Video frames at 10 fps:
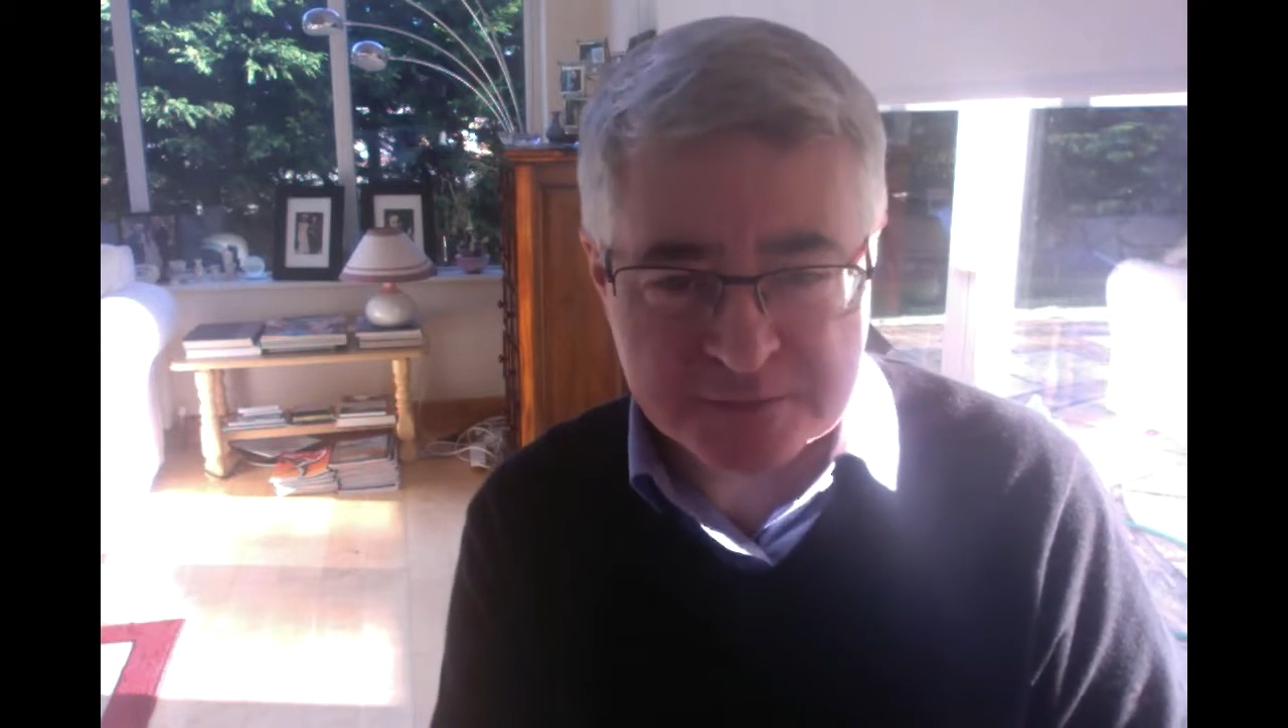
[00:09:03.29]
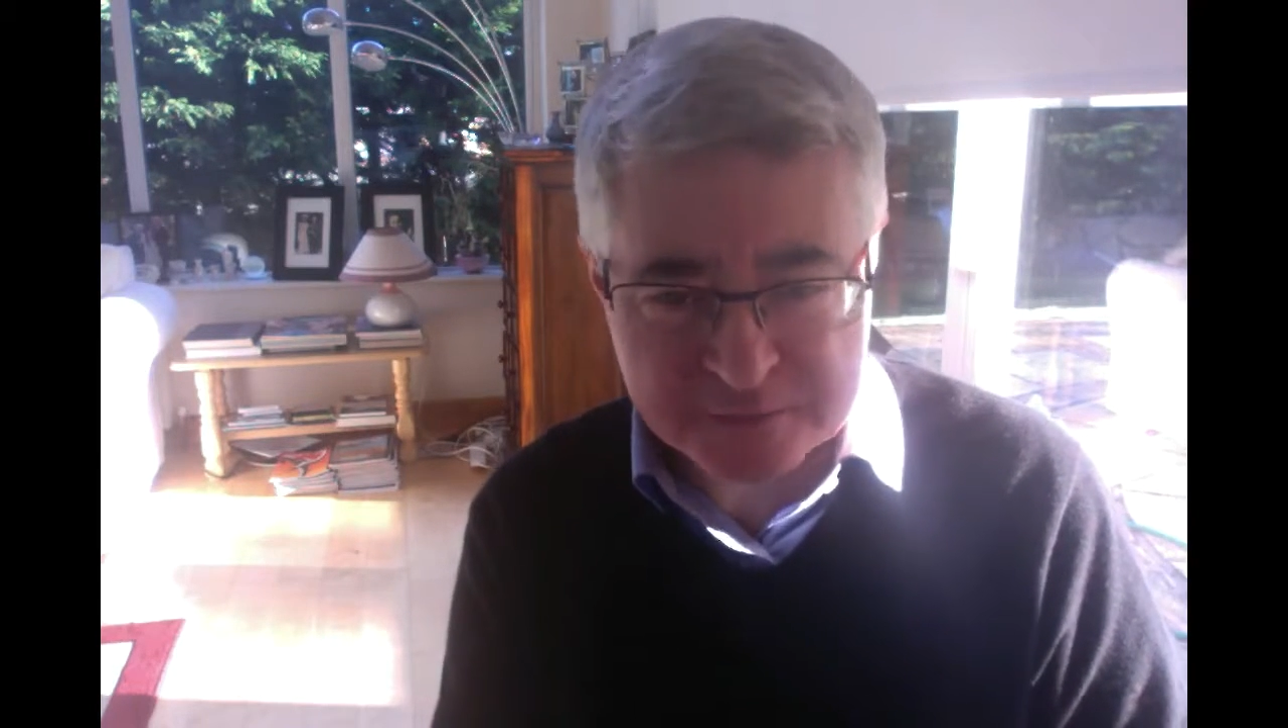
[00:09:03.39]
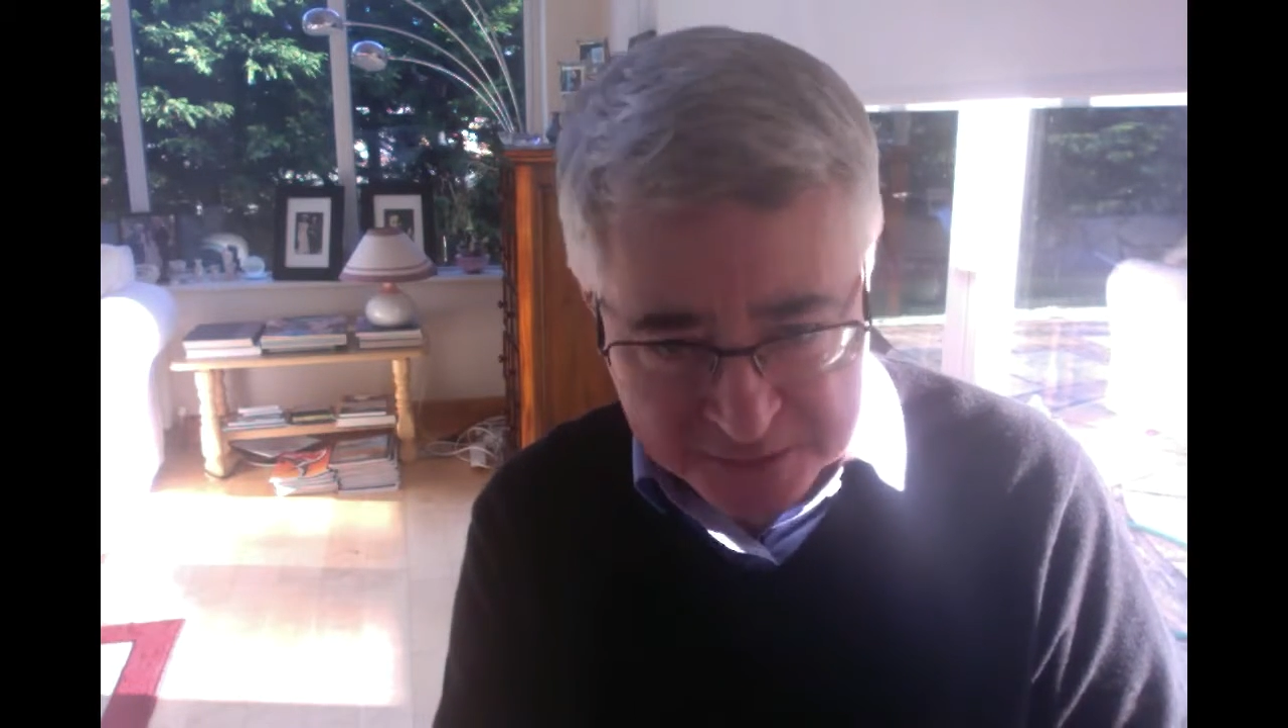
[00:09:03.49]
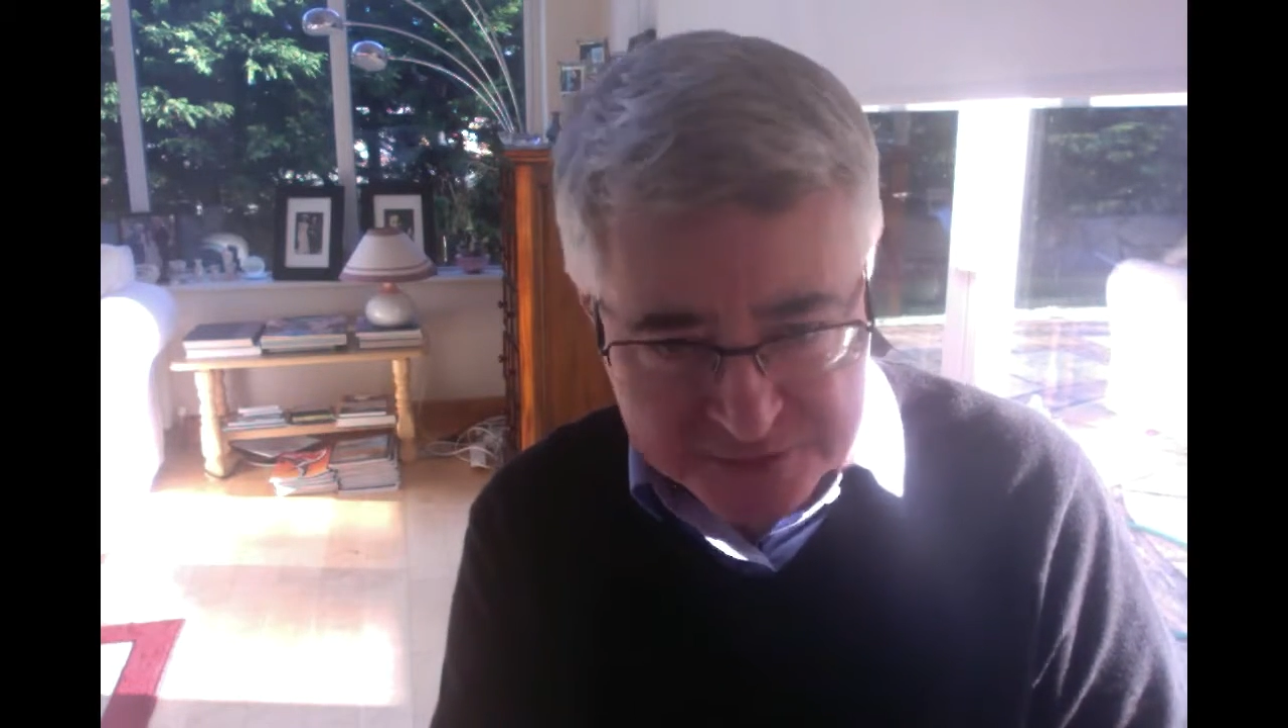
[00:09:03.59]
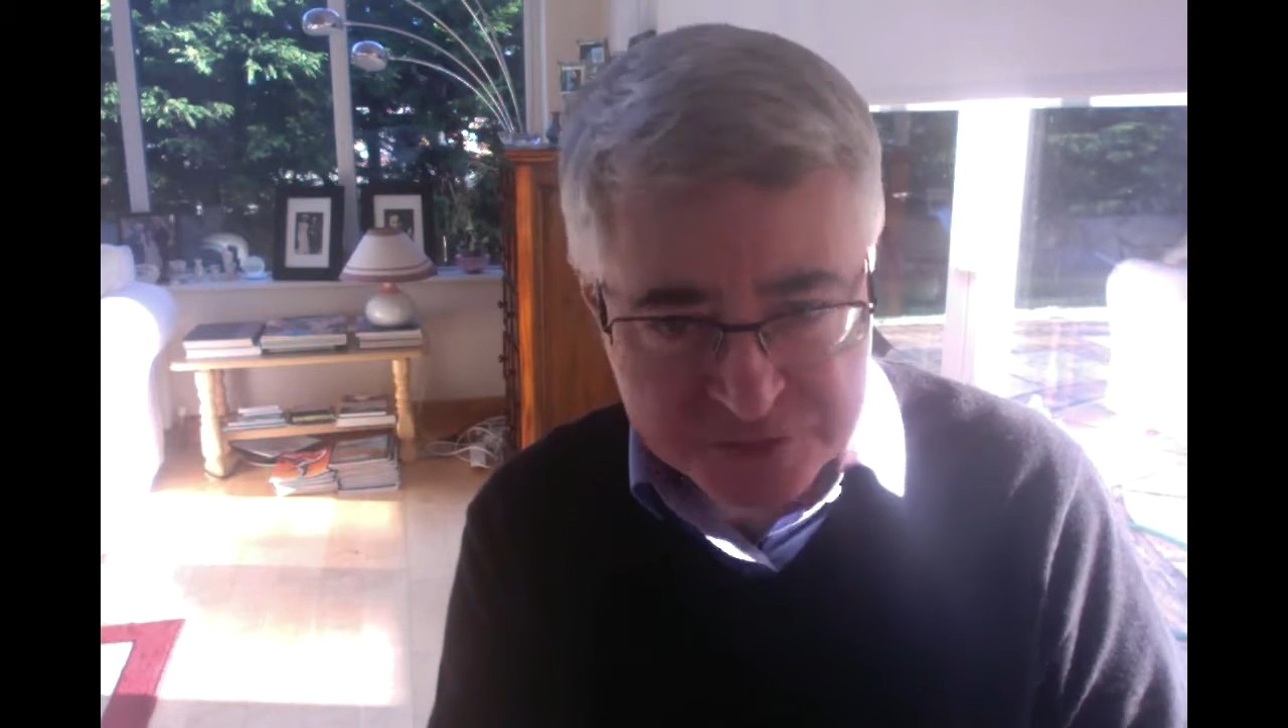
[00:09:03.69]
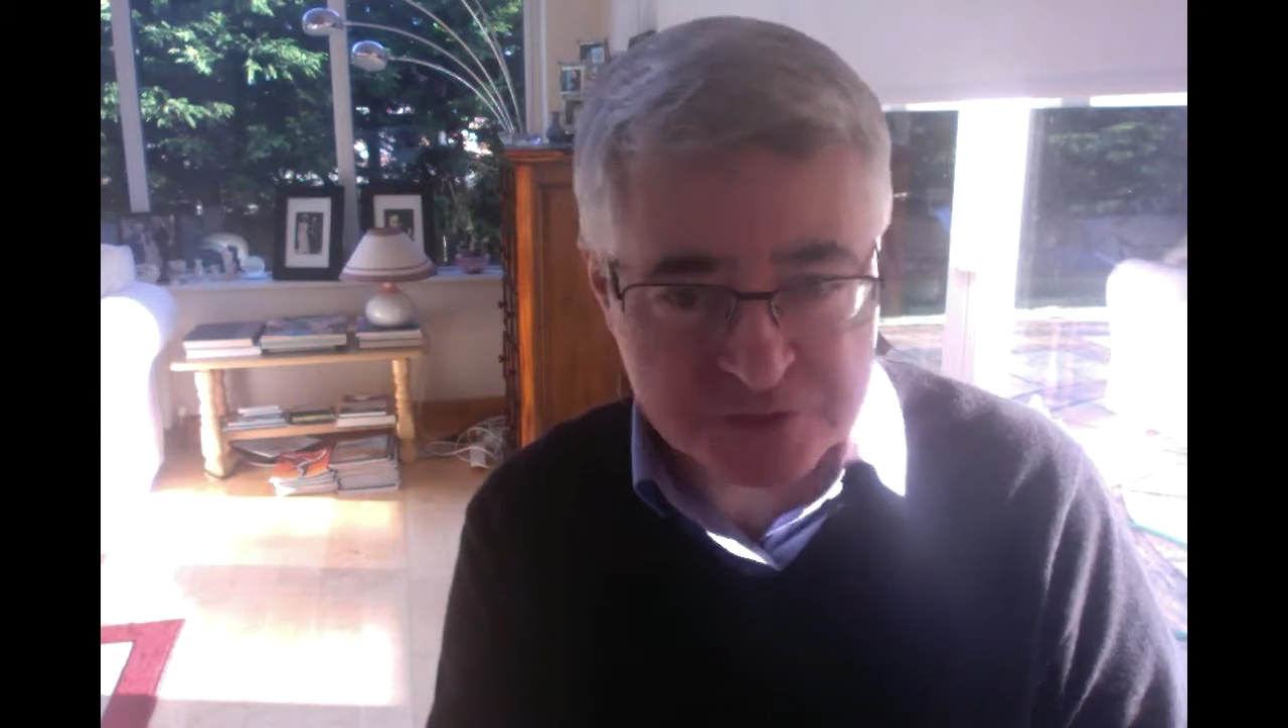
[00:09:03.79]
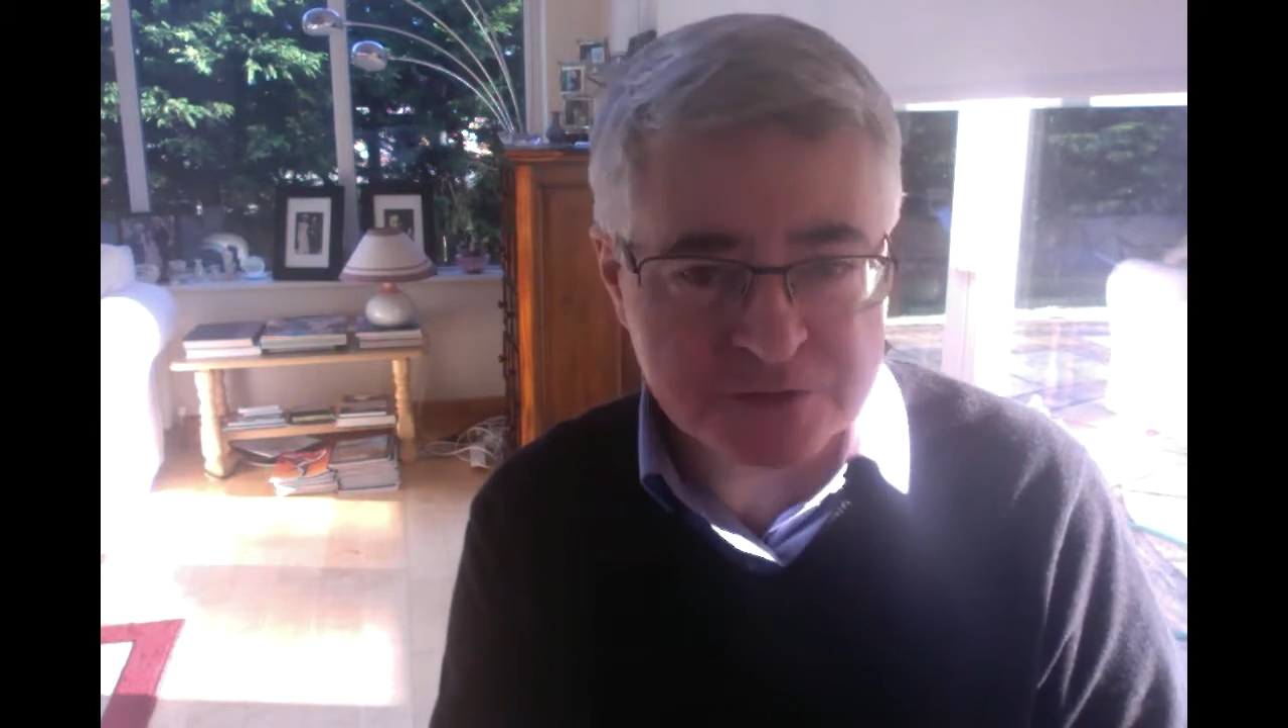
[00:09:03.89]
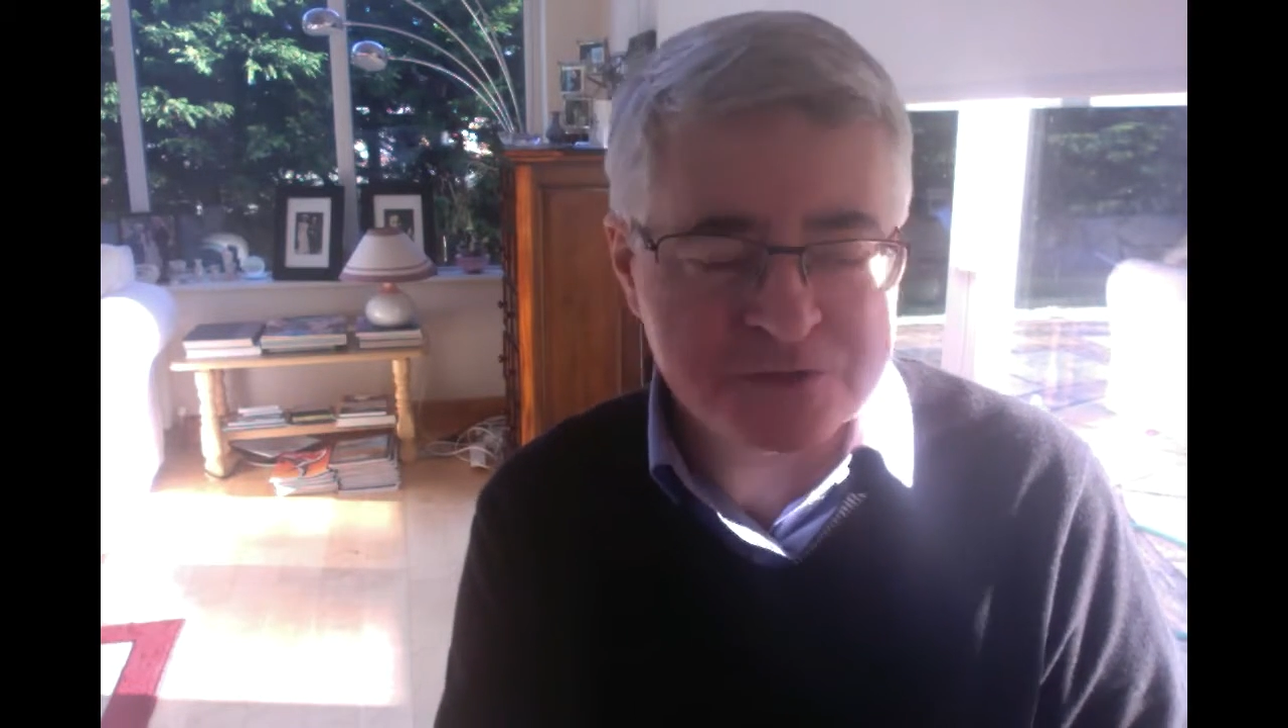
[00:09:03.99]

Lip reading: next year,